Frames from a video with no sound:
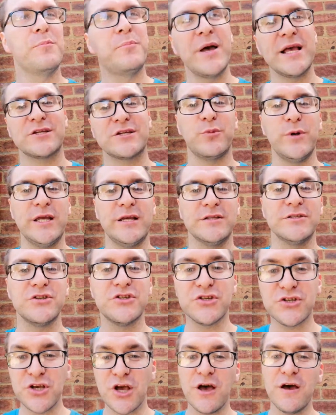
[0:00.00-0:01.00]
best we can
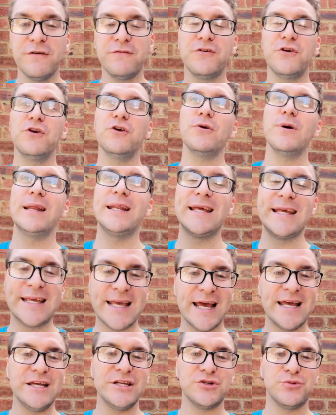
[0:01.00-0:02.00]
serve you and
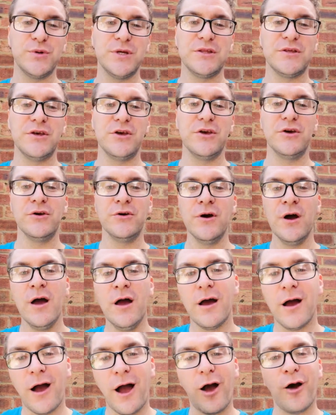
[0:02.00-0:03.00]
engage with you
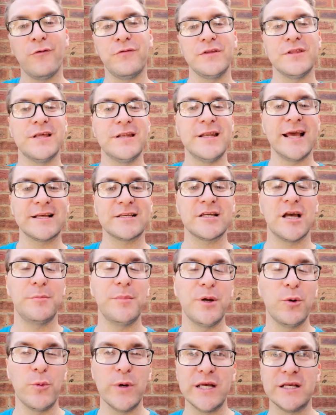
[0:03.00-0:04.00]
over the next
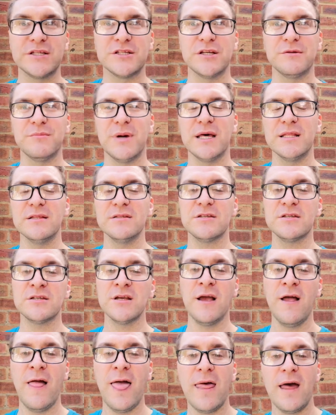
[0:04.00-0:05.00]
coming weeks and months.
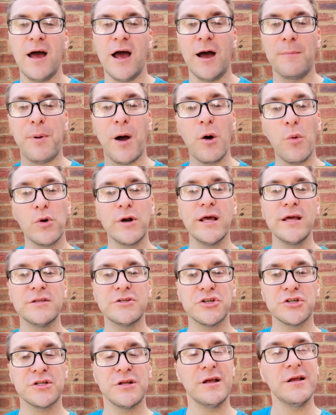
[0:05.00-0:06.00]
But I want to
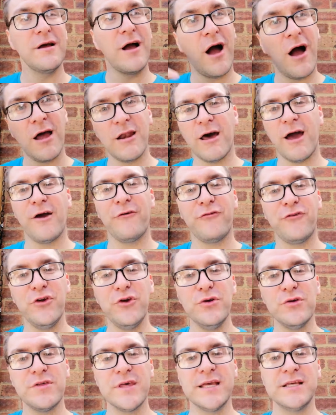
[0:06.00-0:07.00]
just highlight a
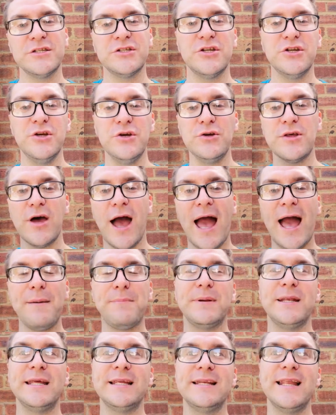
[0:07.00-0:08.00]
few things to you that are
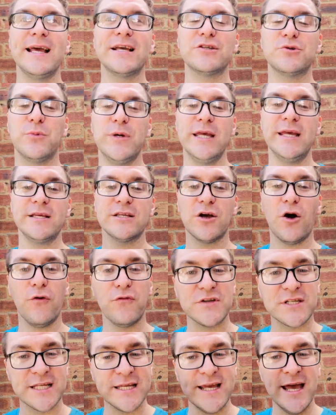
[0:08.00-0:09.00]
happening next week. So
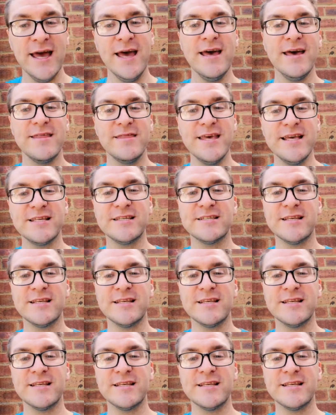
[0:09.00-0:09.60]
obviously this